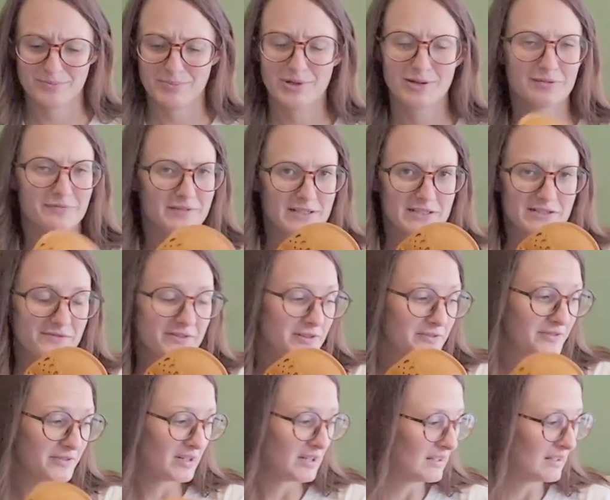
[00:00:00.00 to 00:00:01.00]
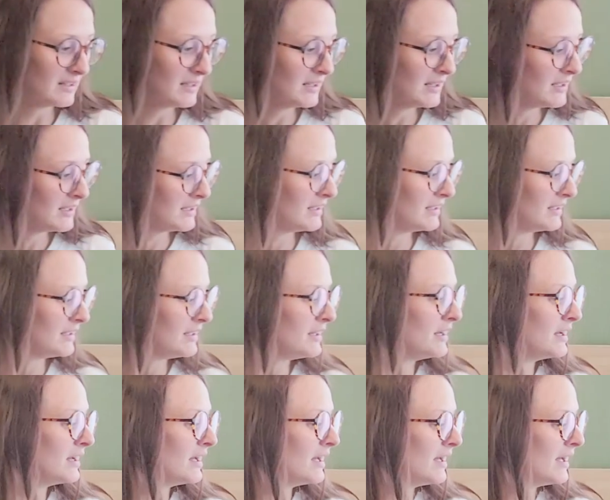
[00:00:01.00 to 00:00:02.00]
Perfect for fall.
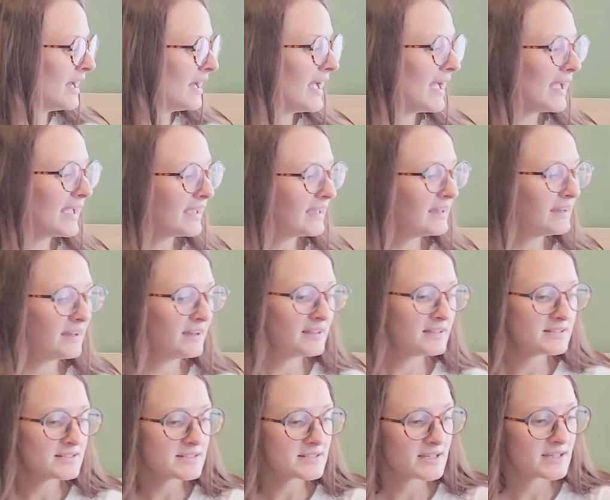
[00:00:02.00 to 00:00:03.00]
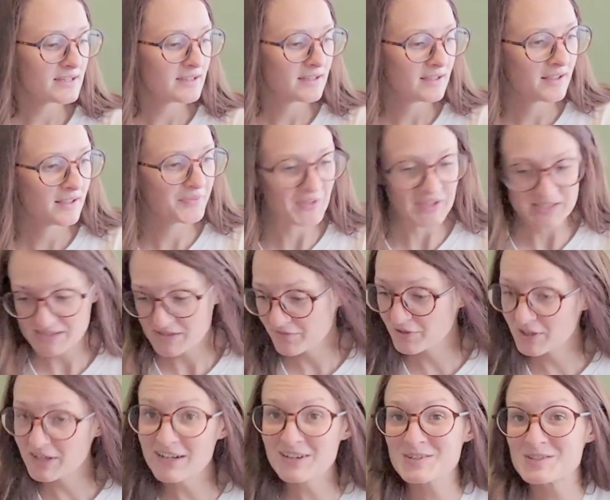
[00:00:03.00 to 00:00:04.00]
And that's it
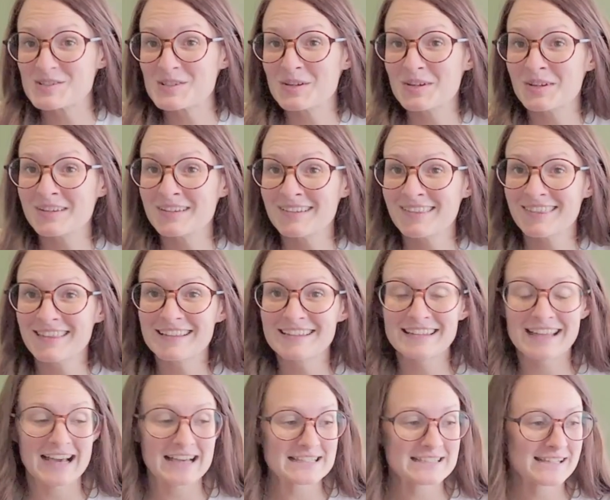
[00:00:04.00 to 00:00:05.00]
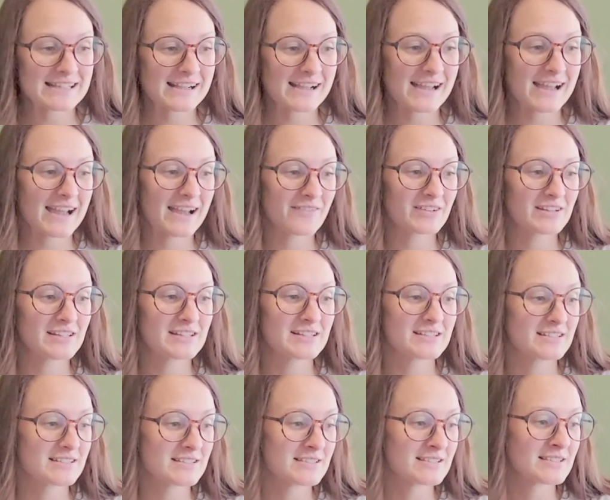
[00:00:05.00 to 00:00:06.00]
for ears. The last thing I have
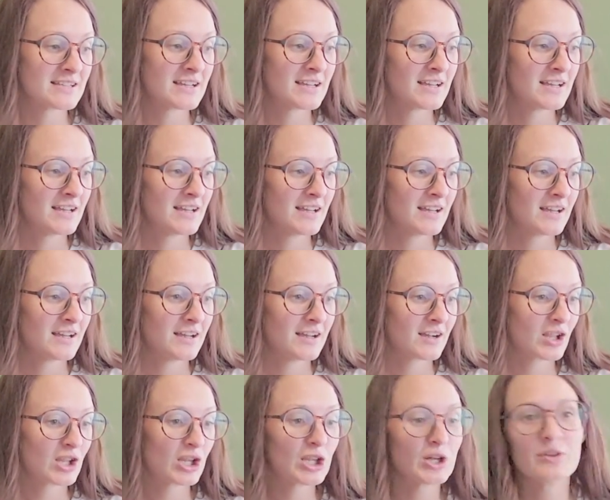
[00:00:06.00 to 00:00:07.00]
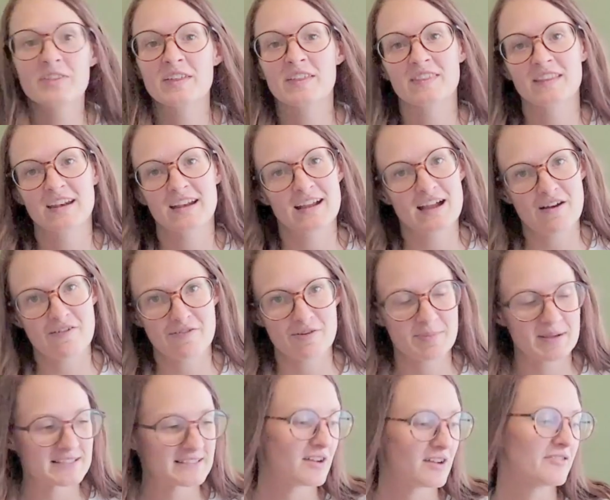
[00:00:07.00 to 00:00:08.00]
is clothing that I got for
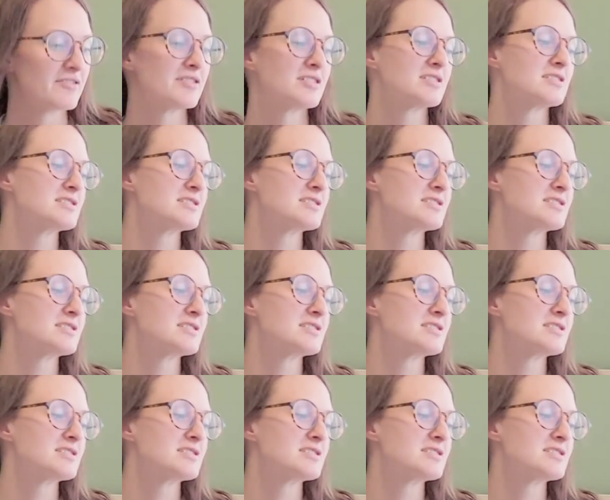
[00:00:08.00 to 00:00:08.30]
myself.